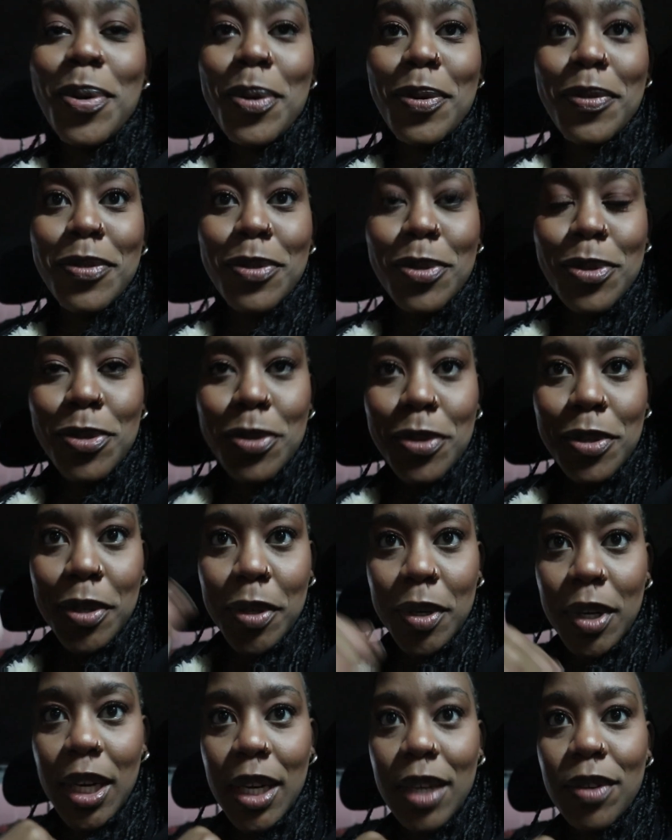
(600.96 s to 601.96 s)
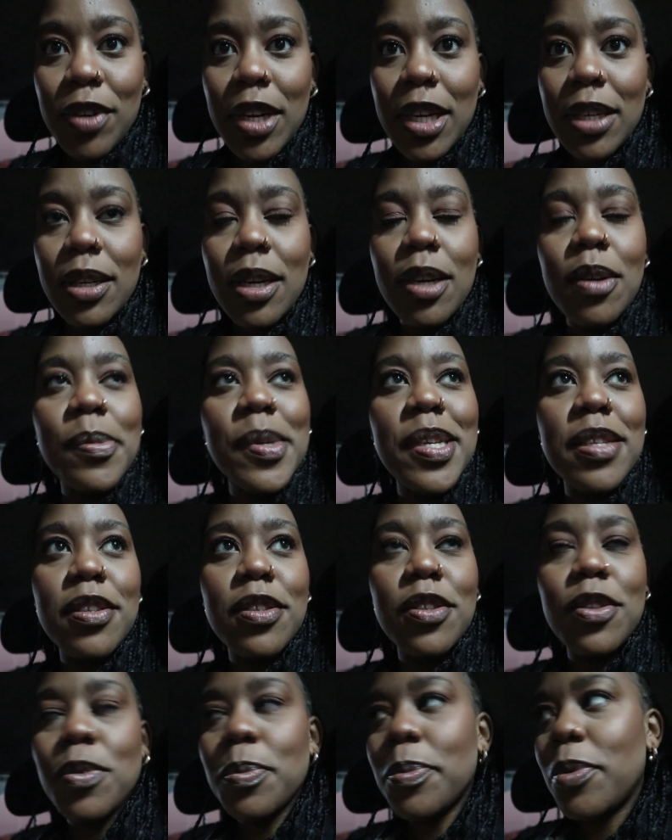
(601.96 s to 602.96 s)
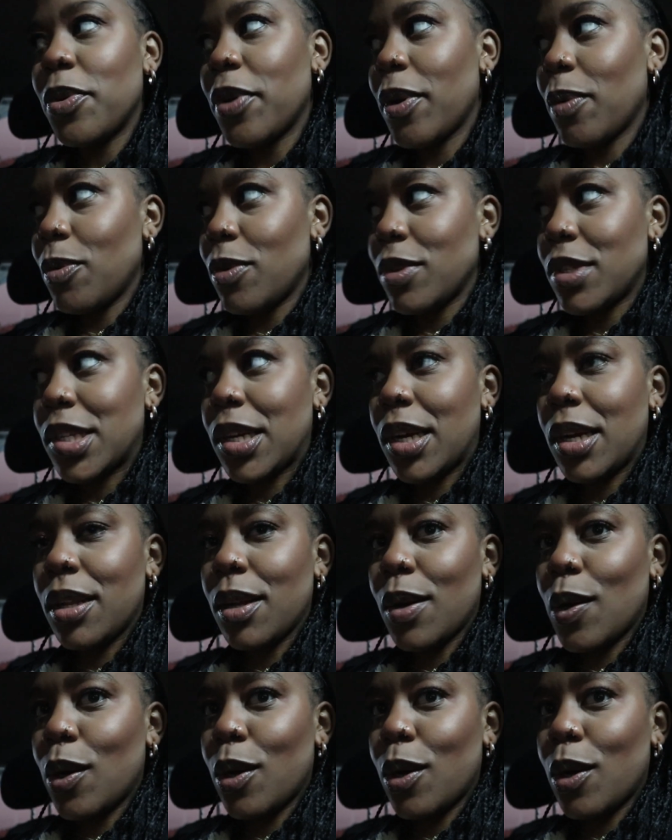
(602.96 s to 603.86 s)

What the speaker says: We're off to street cred right now. My sister's pouring water in the